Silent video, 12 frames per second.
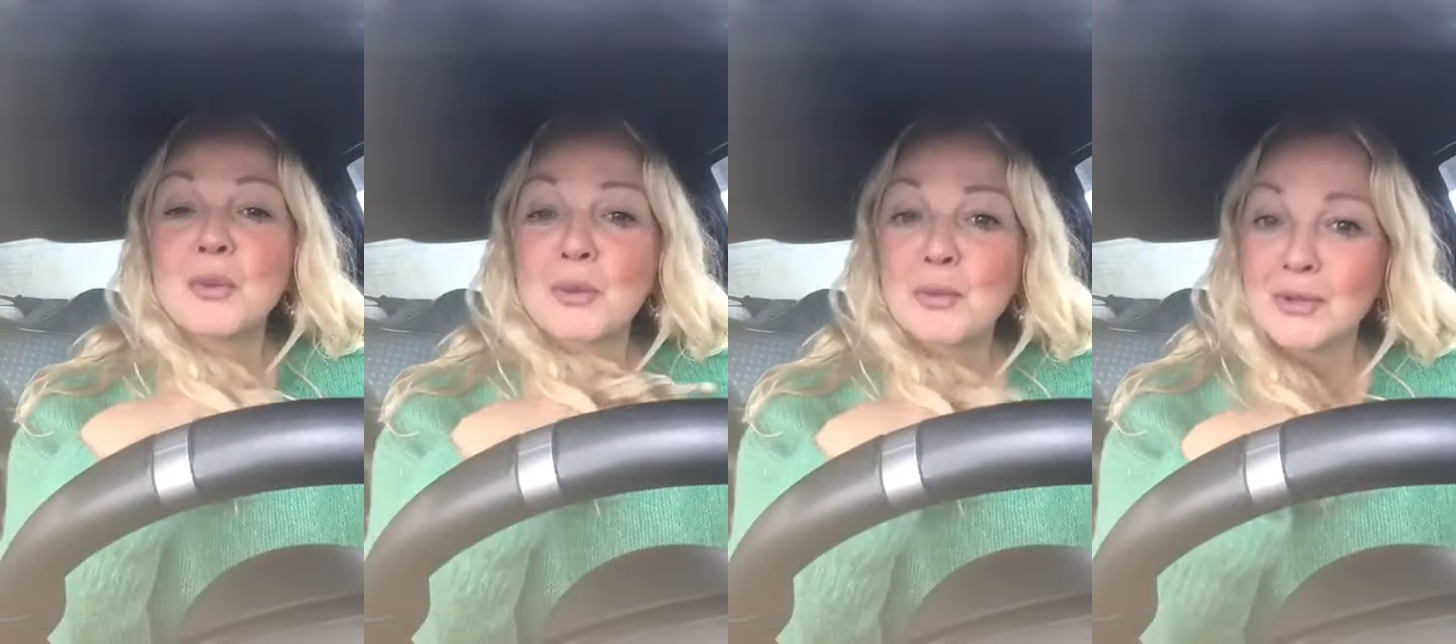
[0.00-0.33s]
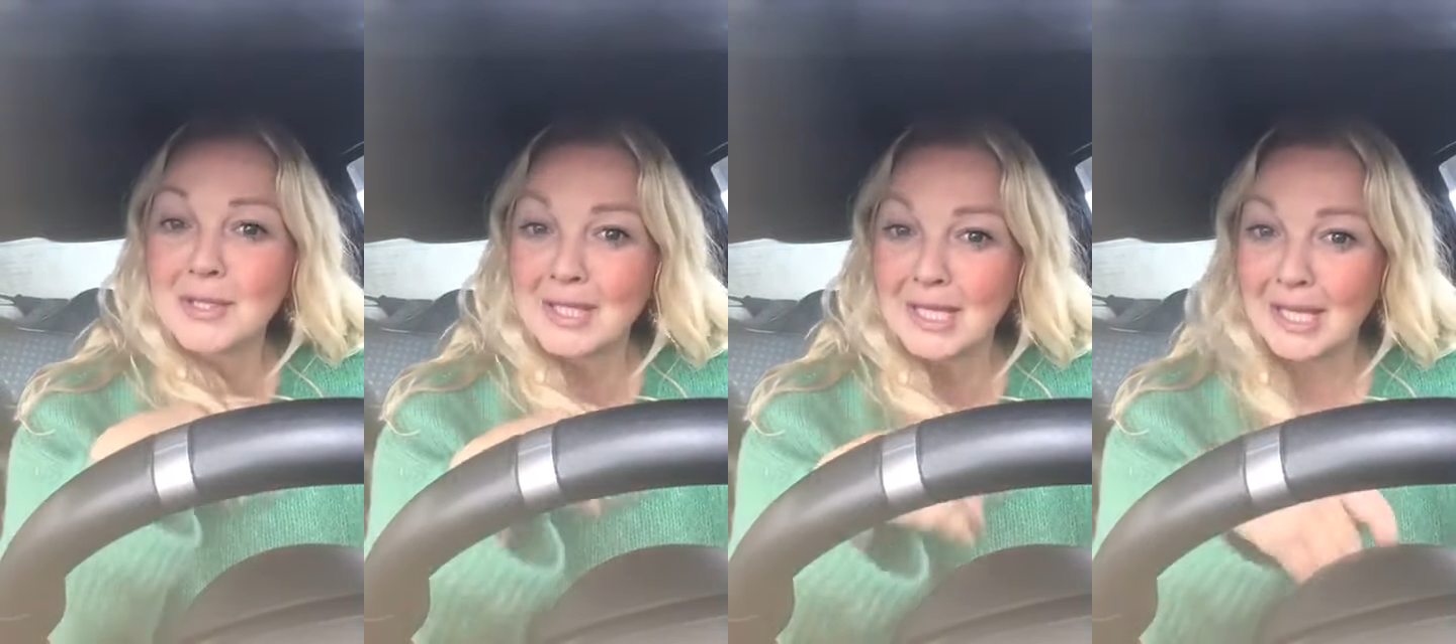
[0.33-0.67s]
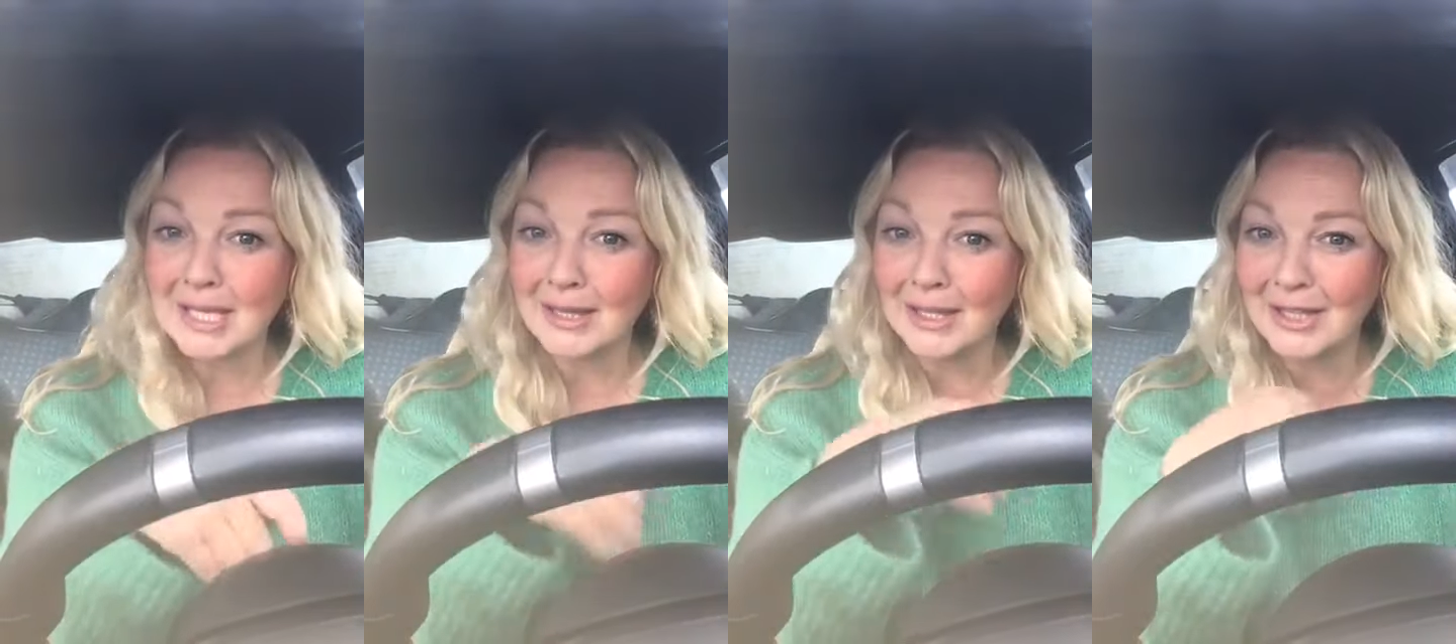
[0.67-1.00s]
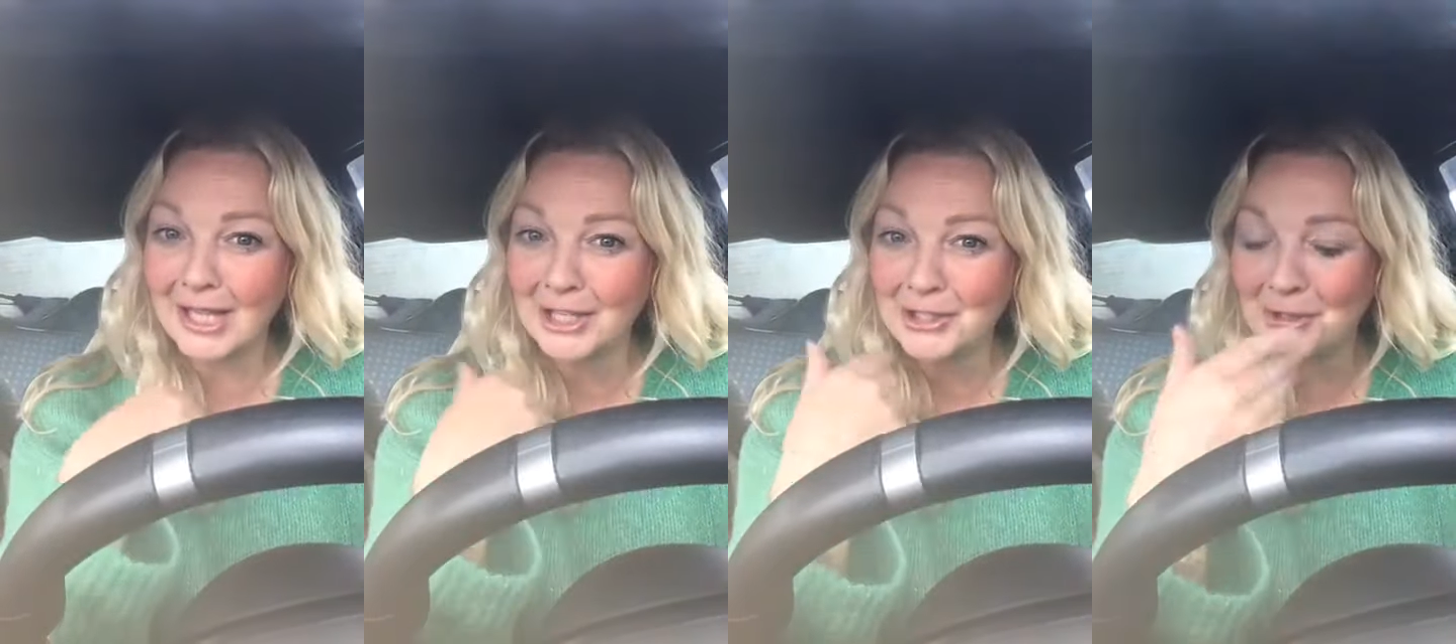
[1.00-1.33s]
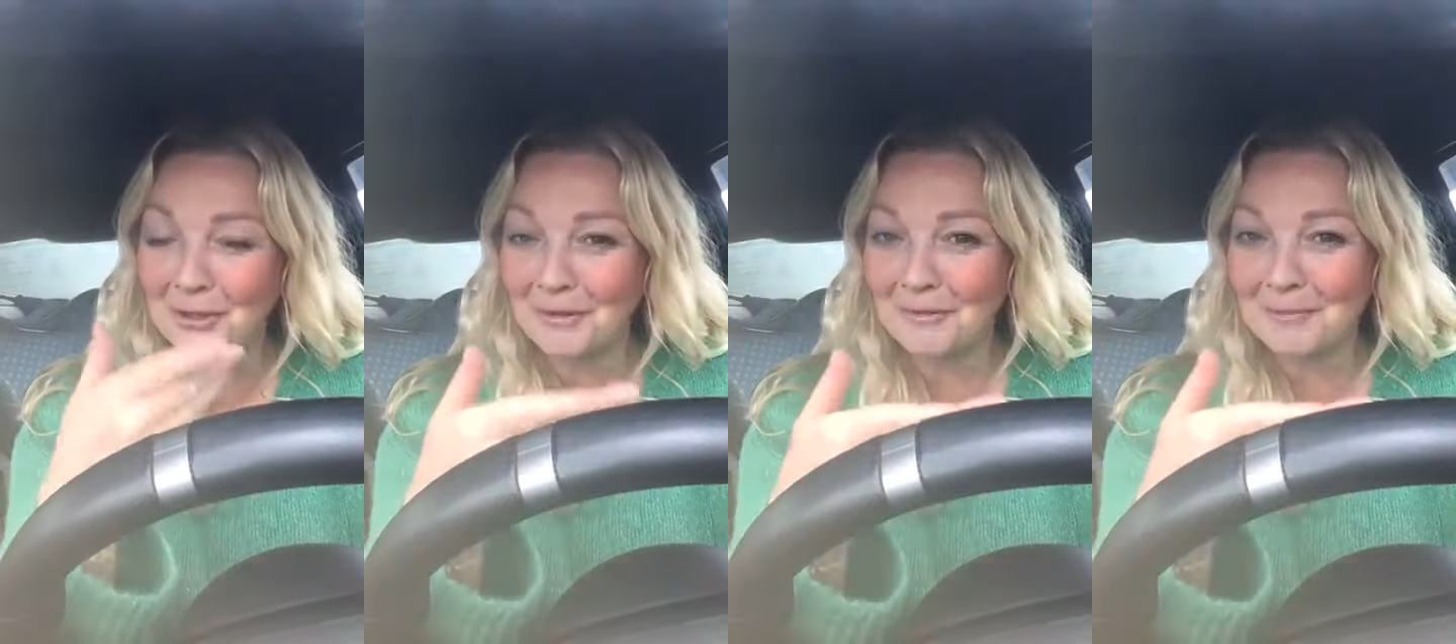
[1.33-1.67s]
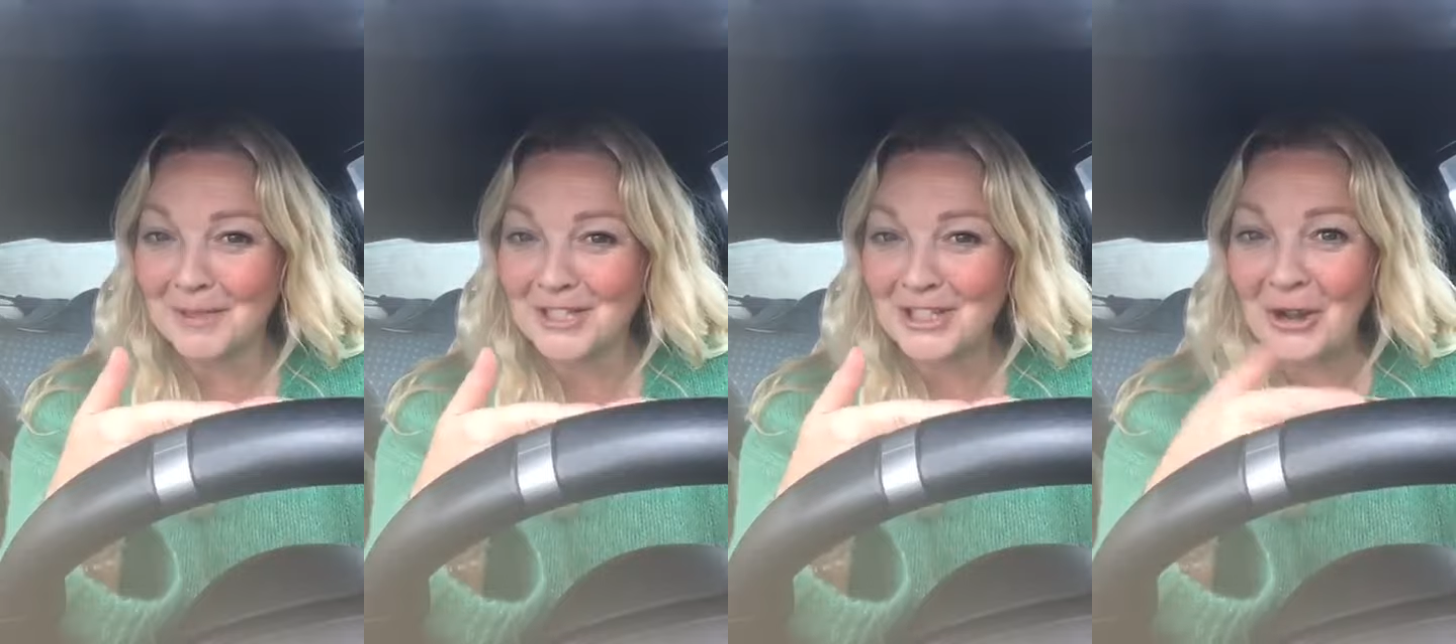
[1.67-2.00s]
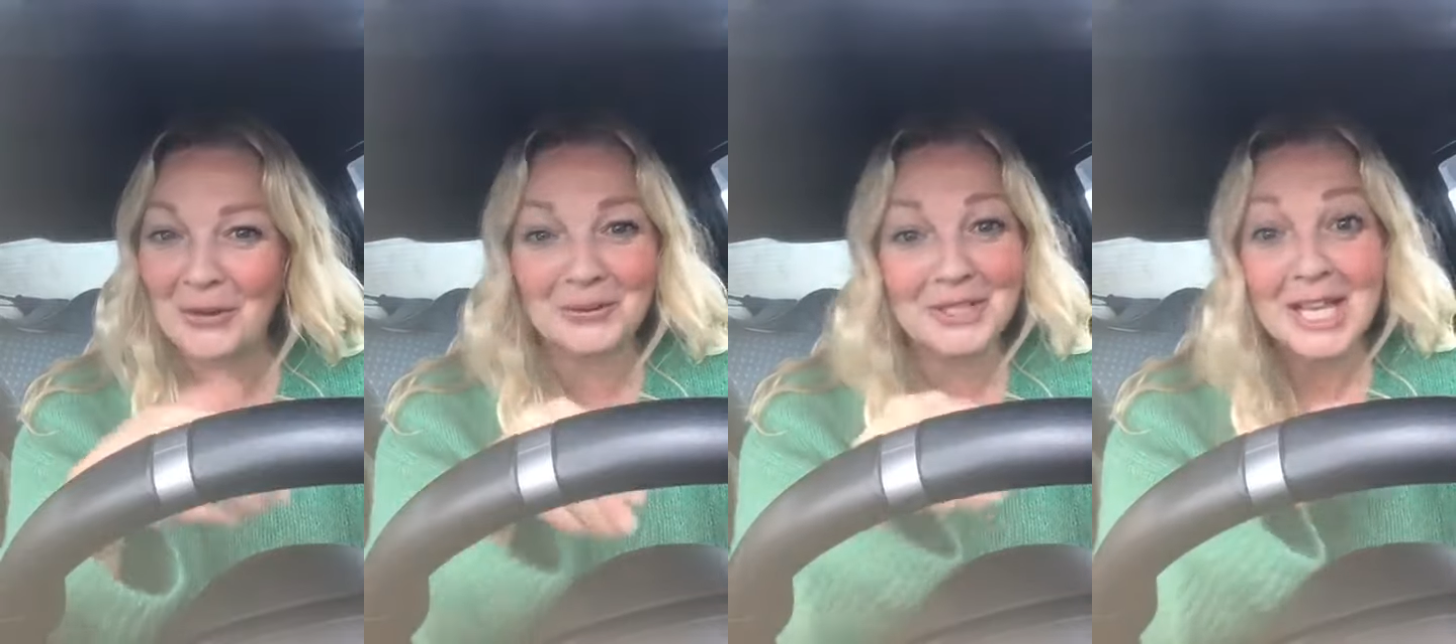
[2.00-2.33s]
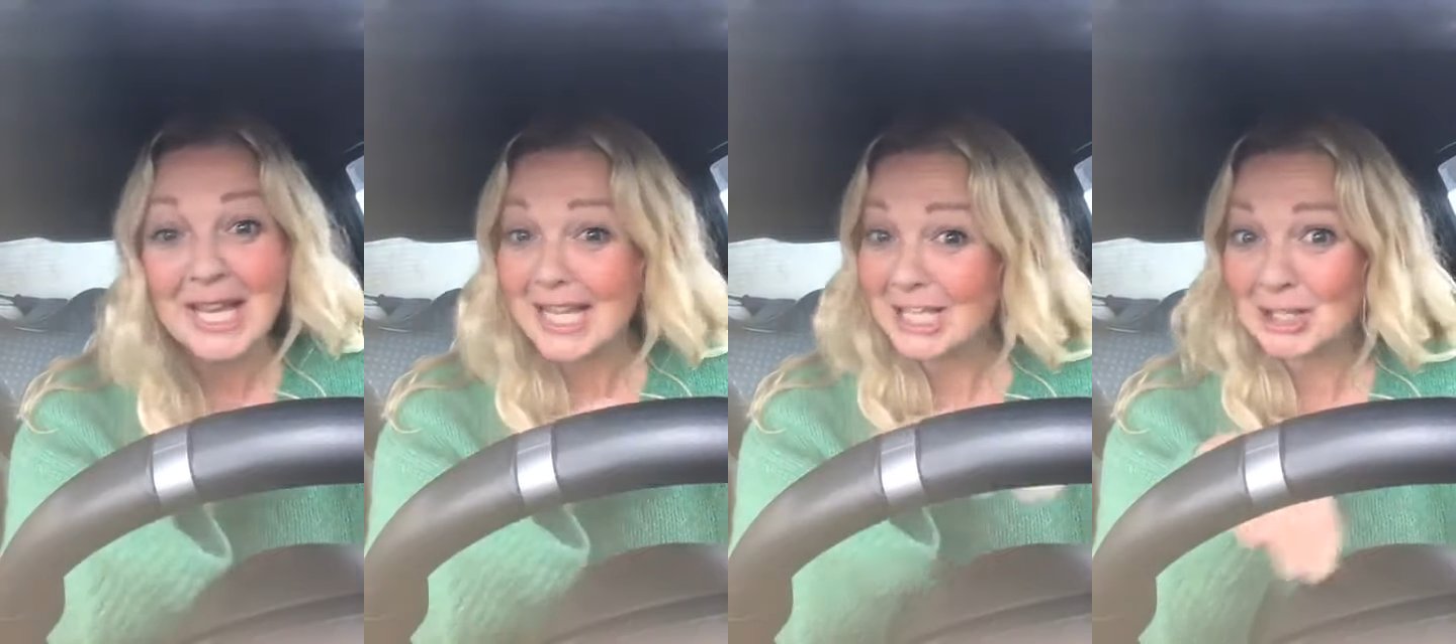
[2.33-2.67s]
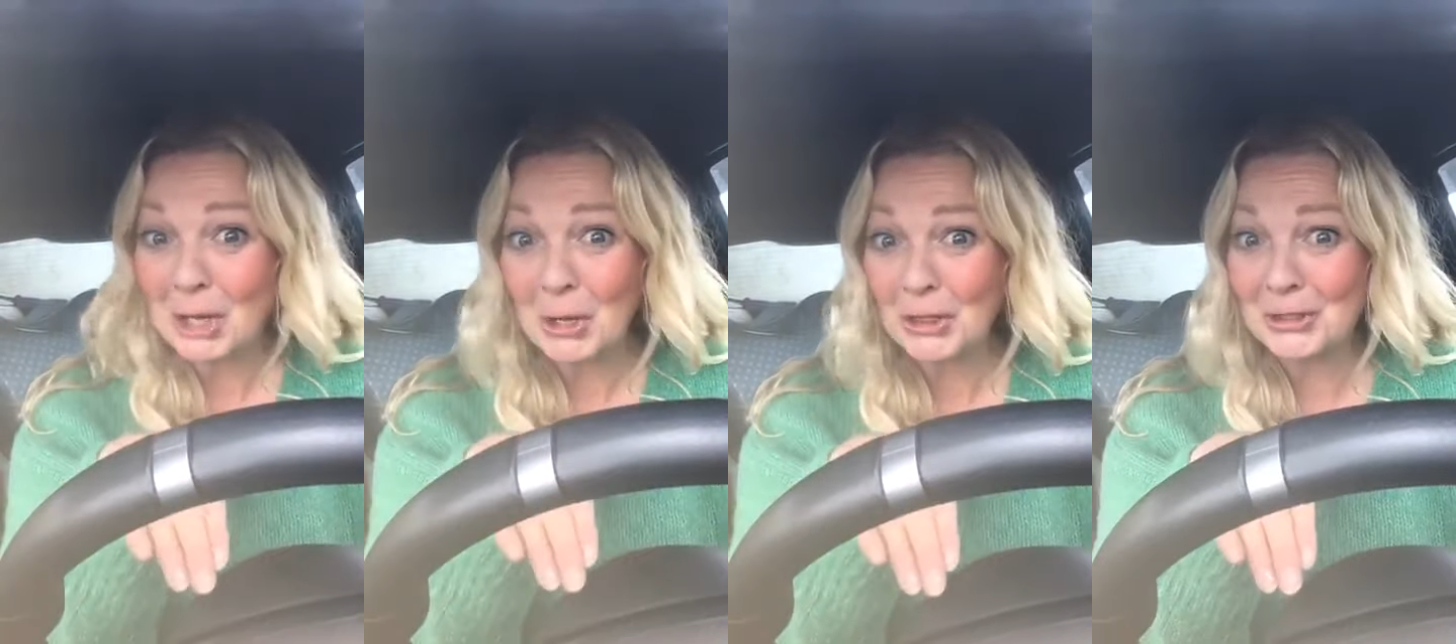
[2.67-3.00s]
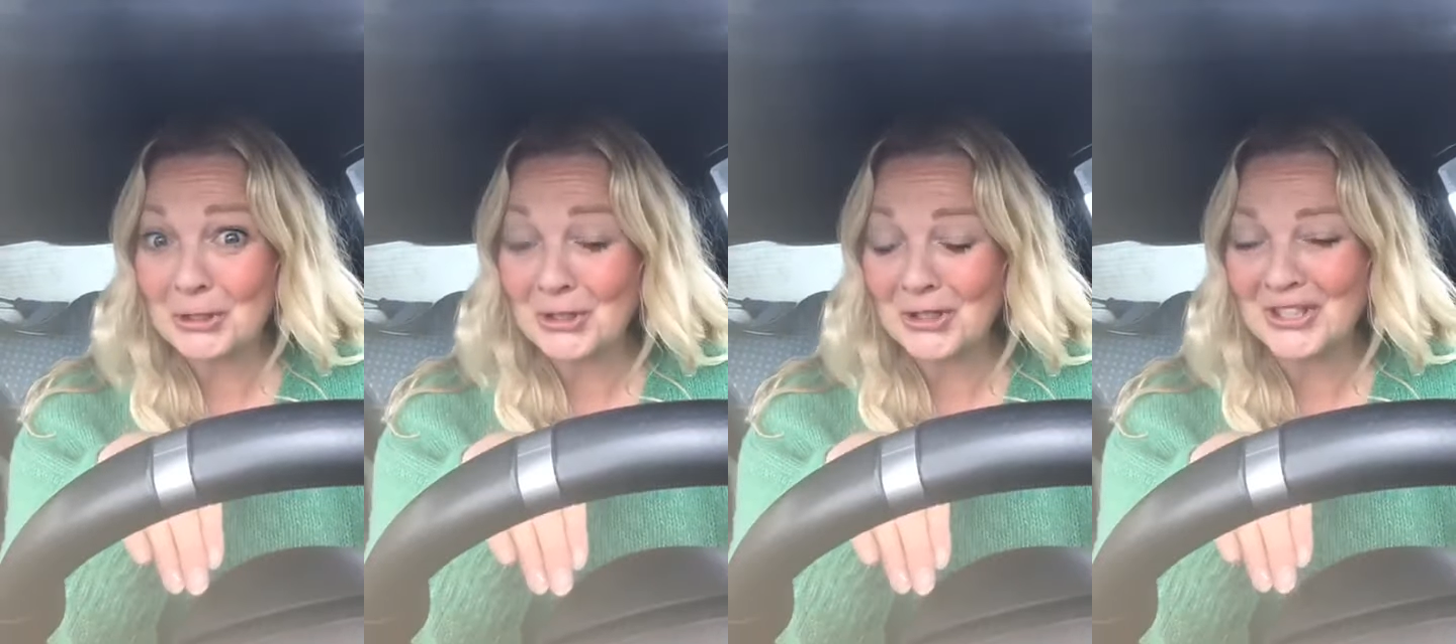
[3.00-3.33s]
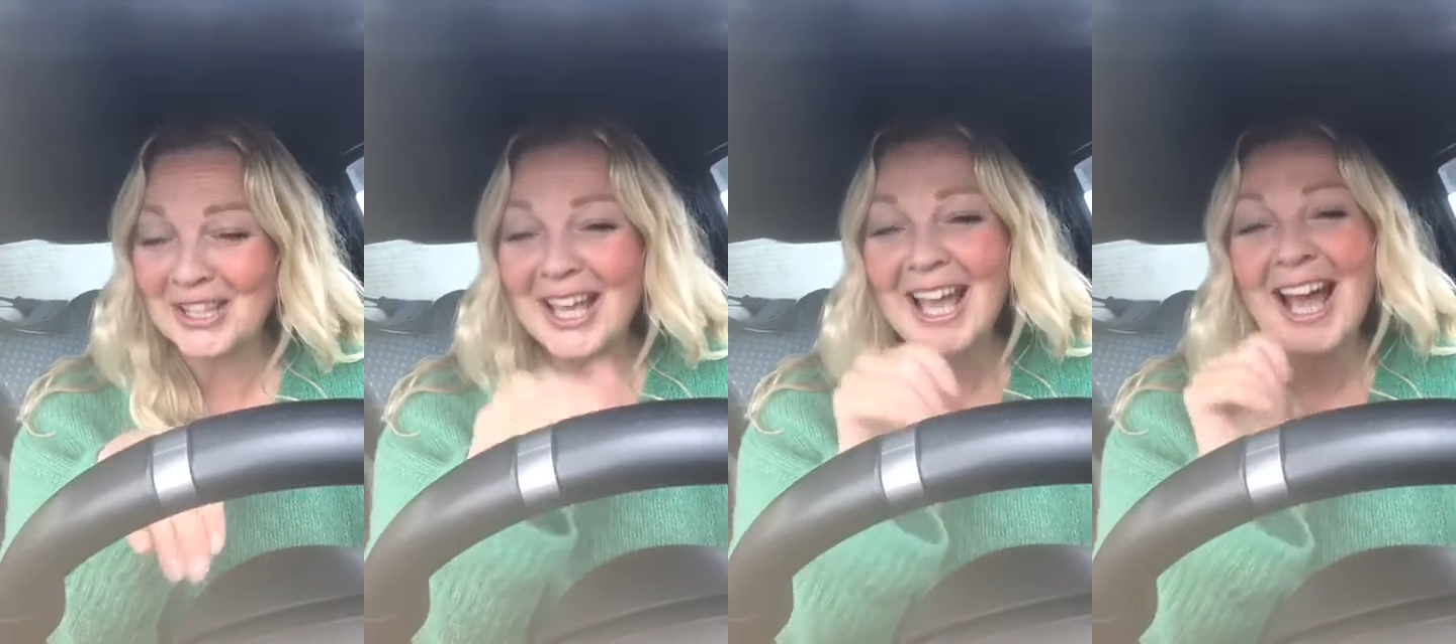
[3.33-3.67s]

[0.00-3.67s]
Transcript: we will see that the history we've been told is not the truth.